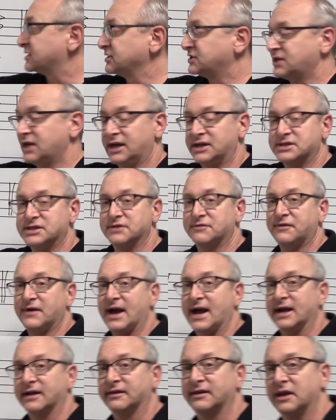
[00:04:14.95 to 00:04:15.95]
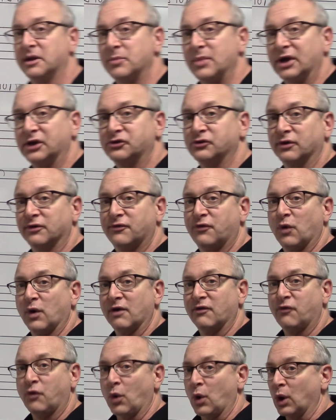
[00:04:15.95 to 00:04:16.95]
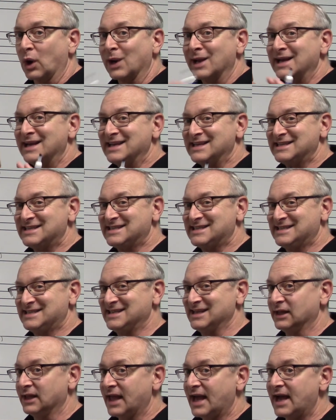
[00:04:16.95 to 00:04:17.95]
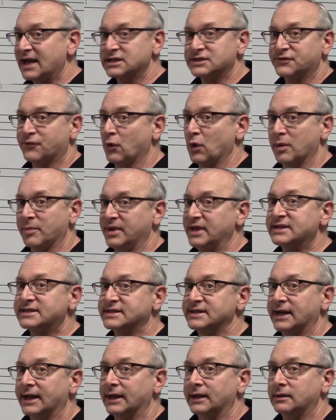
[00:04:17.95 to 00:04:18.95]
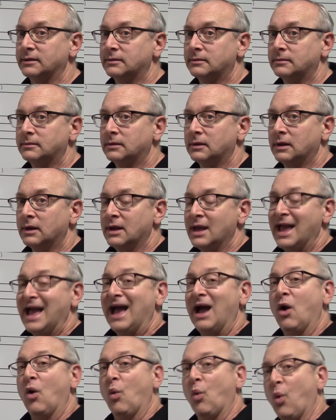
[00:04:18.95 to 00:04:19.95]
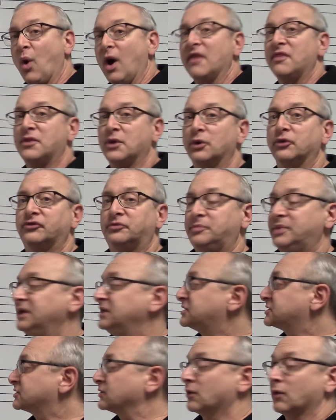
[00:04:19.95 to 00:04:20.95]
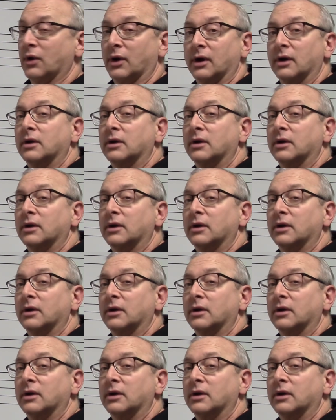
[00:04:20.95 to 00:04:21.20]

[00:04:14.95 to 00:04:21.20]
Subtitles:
change the fact that a measure of 4/4 still has 4 beats in it. What those beats are